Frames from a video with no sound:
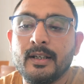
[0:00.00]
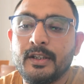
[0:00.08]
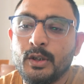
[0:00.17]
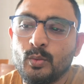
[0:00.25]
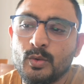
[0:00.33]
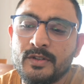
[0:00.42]

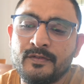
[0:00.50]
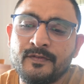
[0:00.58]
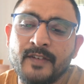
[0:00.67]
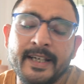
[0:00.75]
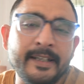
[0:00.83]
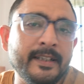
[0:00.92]
you would
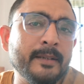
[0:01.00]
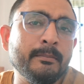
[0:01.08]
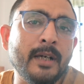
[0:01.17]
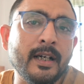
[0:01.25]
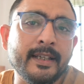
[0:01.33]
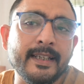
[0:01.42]
find the
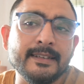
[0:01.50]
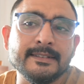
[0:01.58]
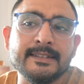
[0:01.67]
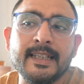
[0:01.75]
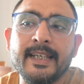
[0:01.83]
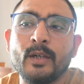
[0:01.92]

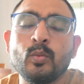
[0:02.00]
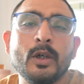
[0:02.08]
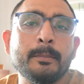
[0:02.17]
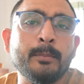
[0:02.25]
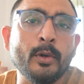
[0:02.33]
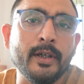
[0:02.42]
markings like
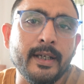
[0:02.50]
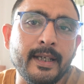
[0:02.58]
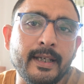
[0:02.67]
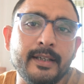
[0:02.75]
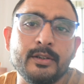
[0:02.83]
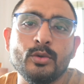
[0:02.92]

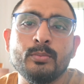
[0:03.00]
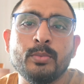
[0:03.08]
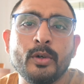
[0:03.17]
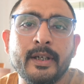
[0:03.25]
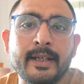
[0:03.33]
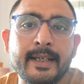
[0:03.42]
1.8,
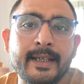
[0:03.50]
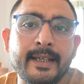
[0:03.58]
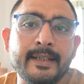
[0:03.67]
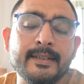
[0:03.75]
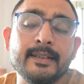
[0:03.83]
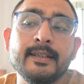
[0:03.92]
2.8.